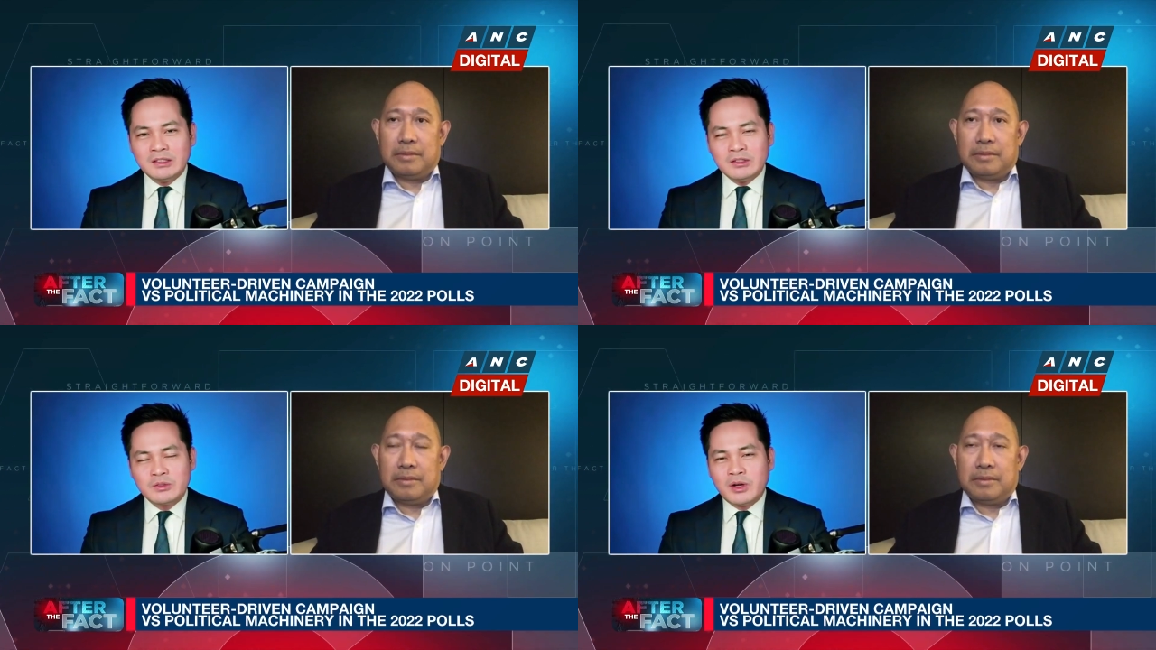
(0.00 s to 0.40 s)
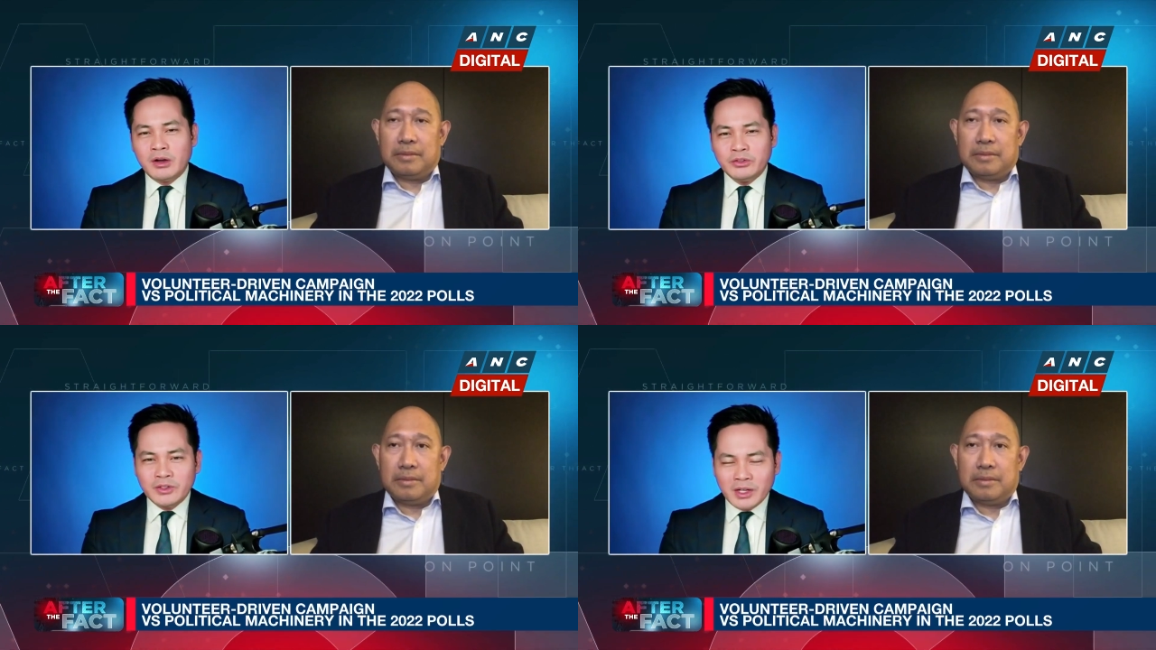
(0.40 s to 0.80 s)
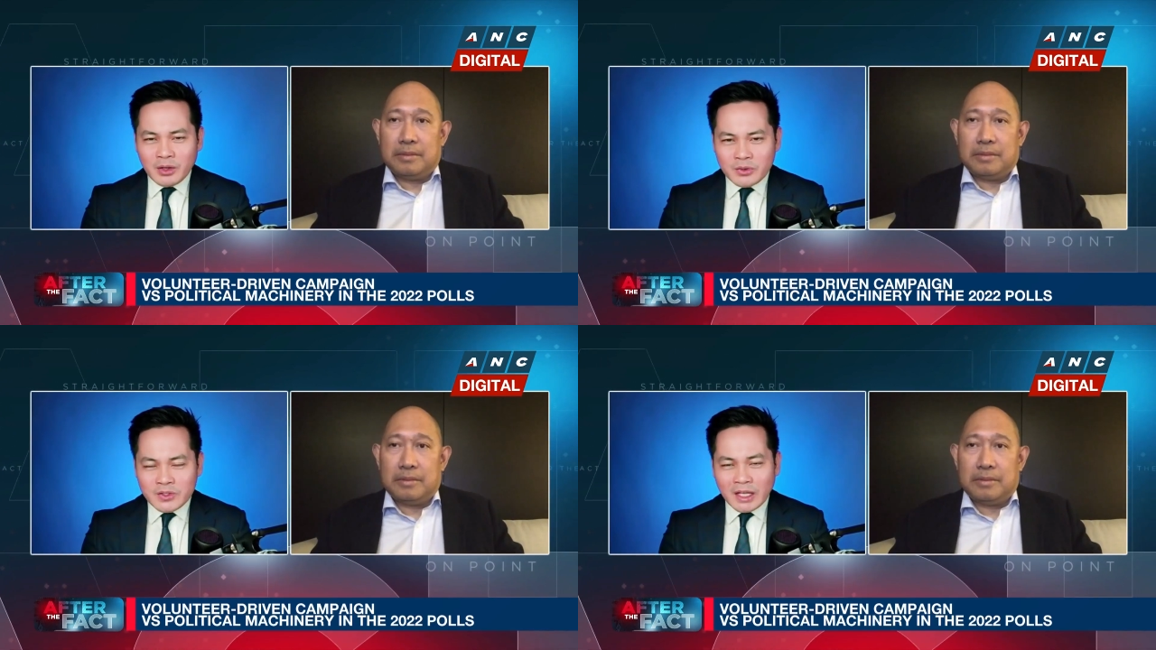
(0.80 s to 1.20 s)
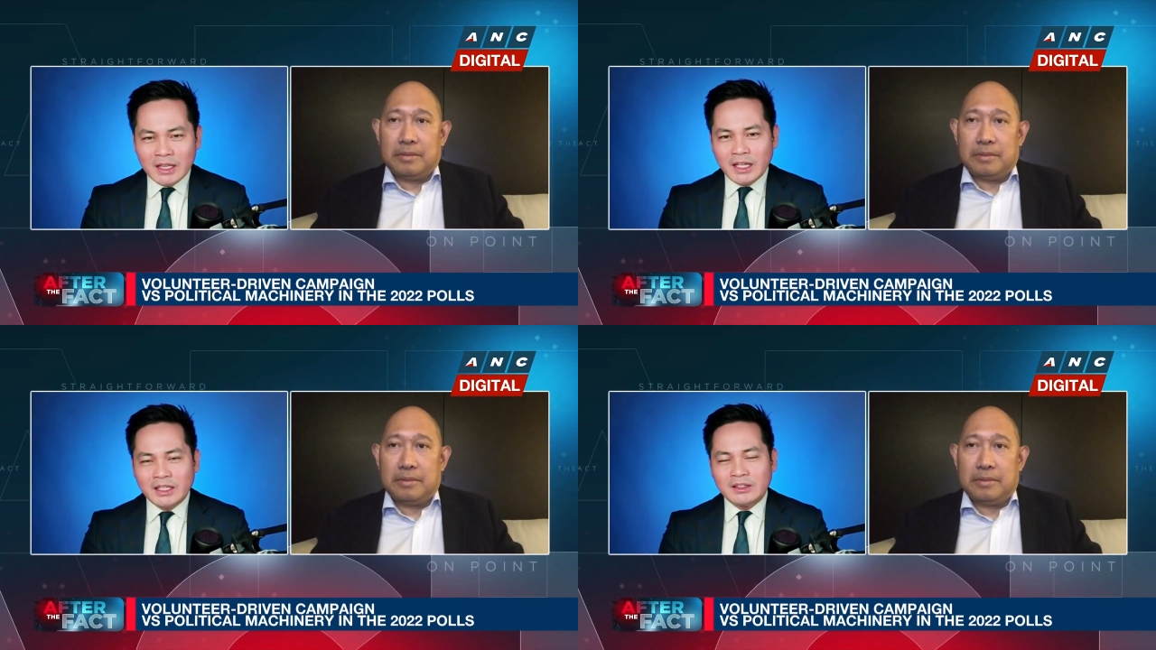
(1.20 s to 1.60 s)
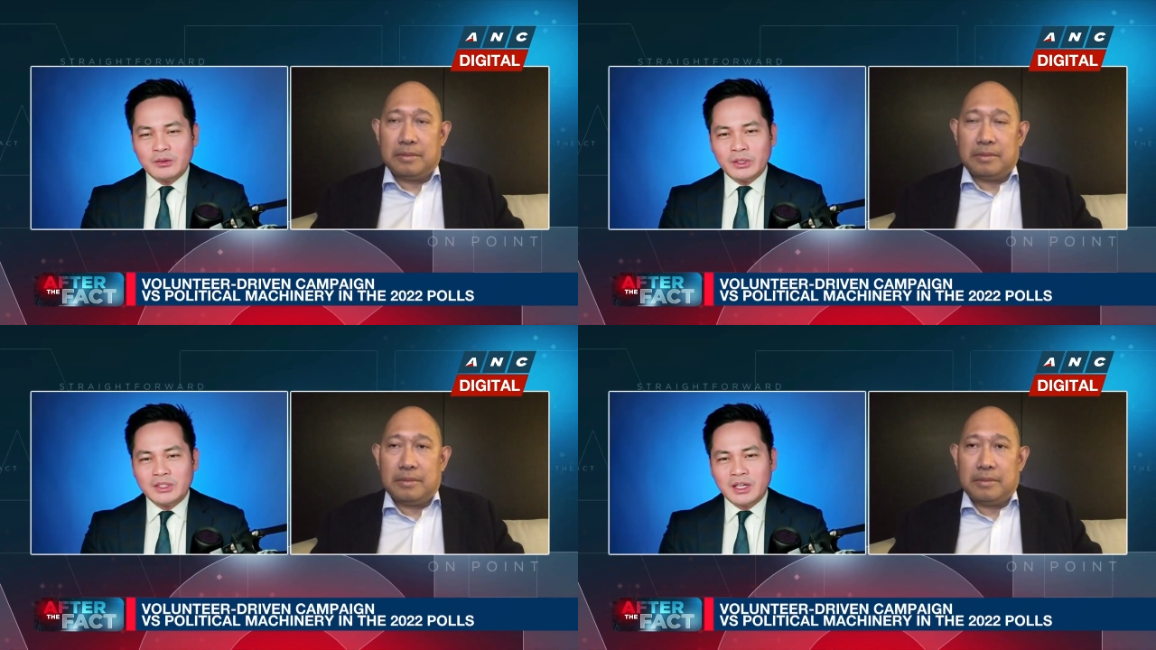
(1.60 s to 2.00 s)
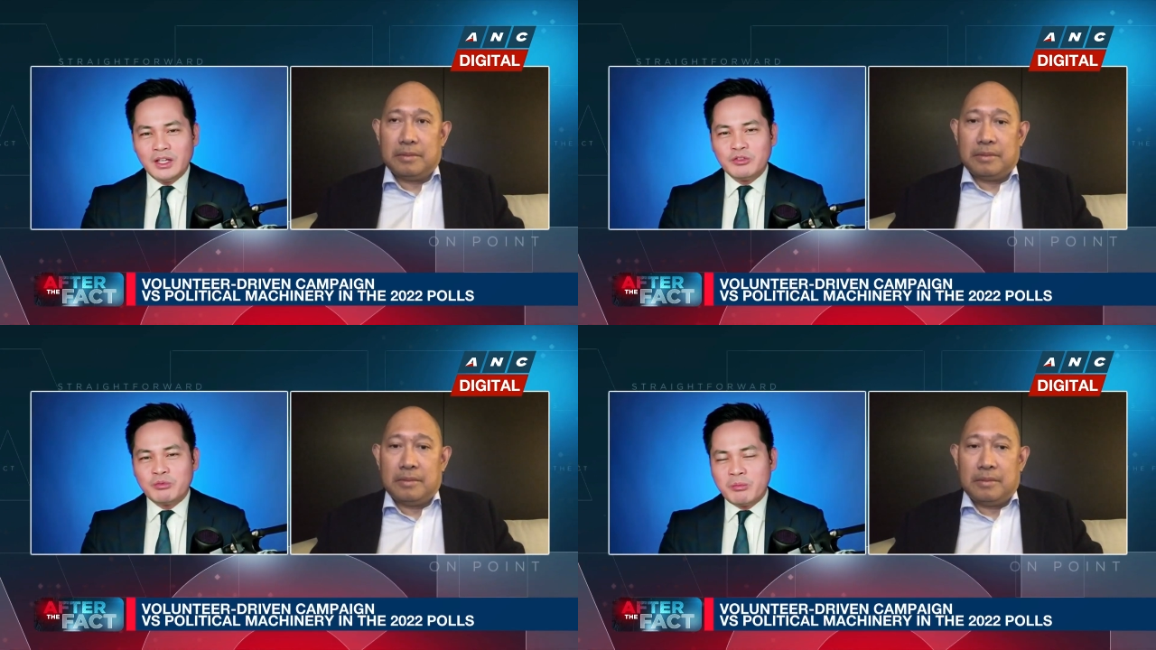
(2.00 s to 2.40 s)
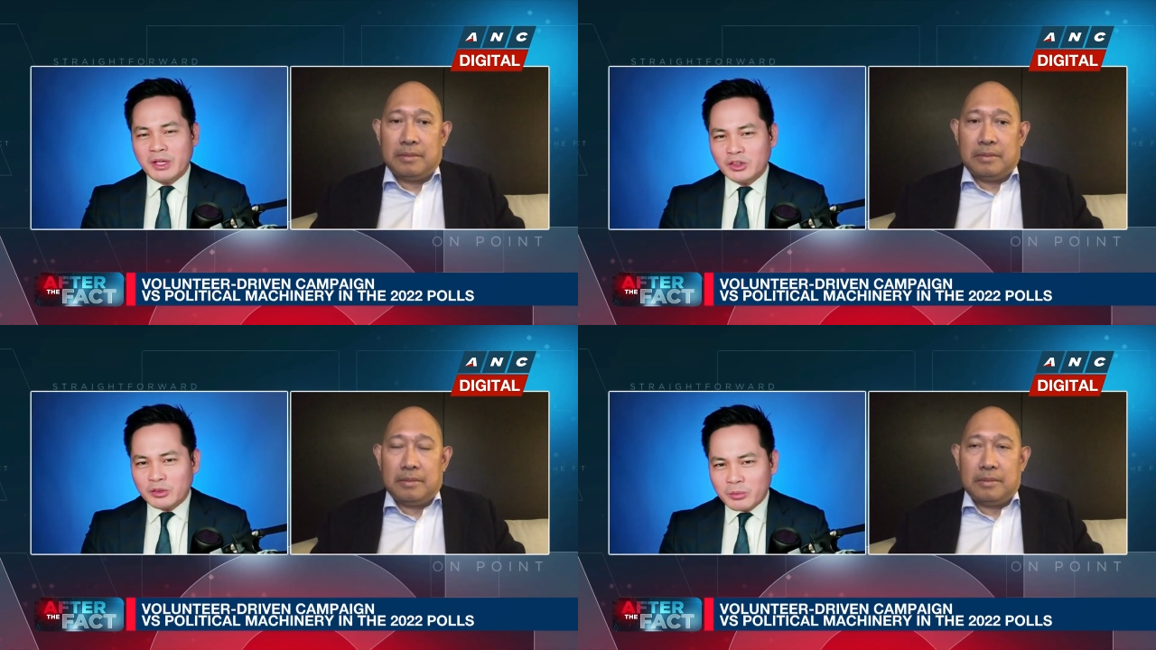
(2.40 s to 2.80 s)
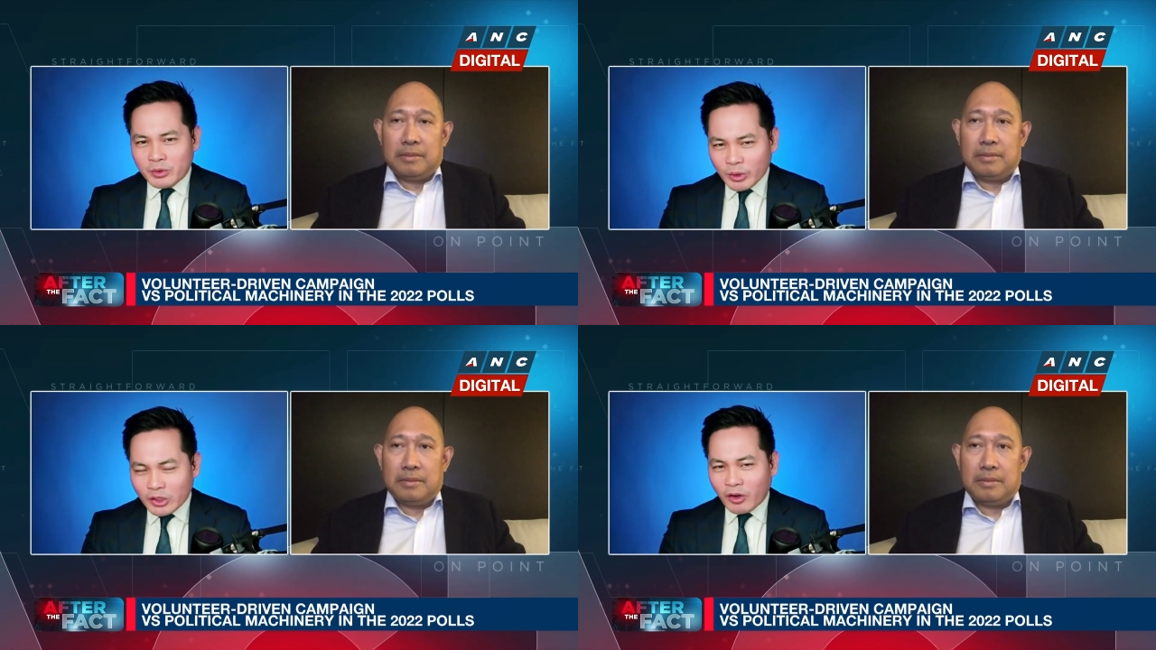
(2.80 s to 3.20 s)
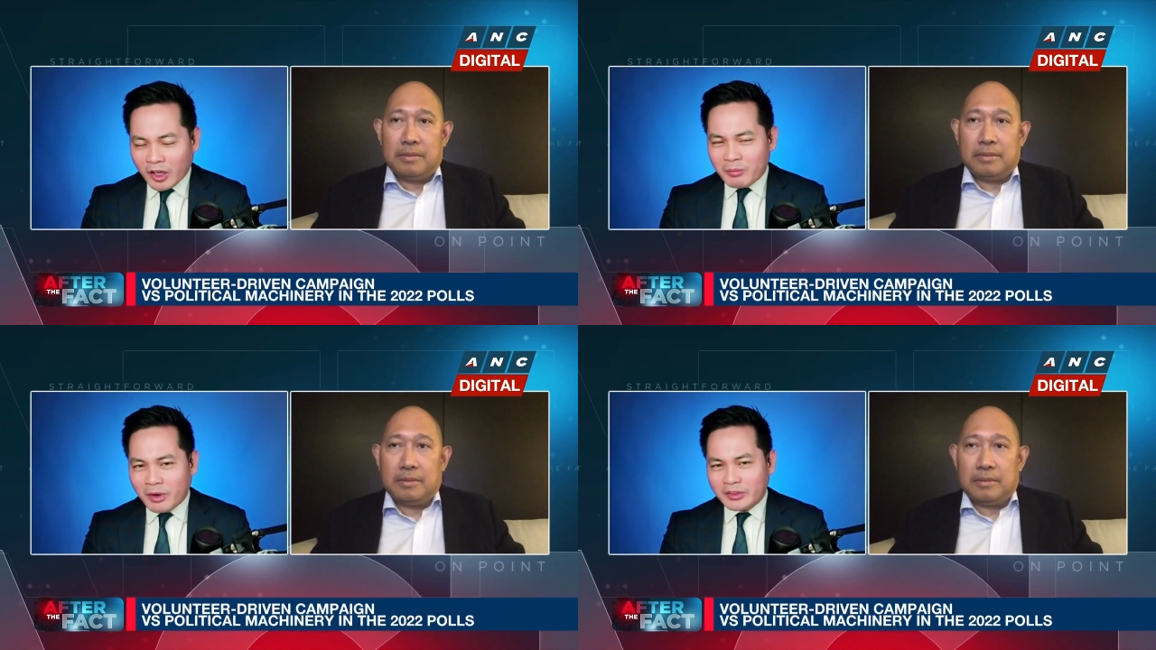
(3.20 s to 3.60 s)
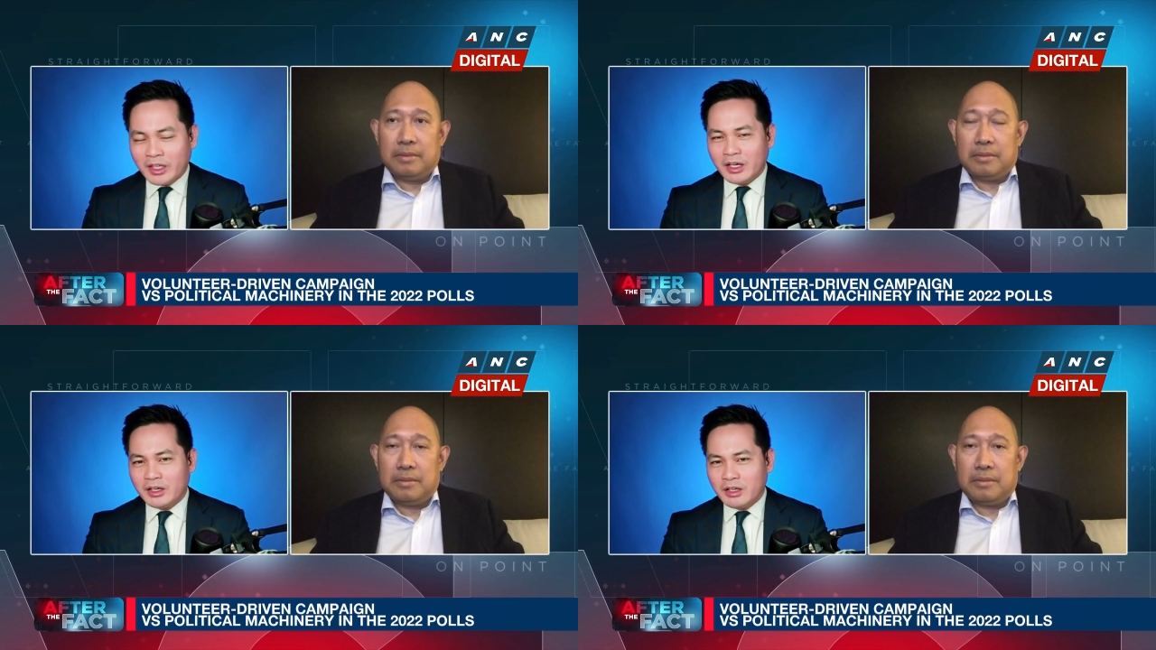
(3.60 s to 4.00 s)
Speaker 1: So how do you reconcile that? What kind of momentum are we talking about here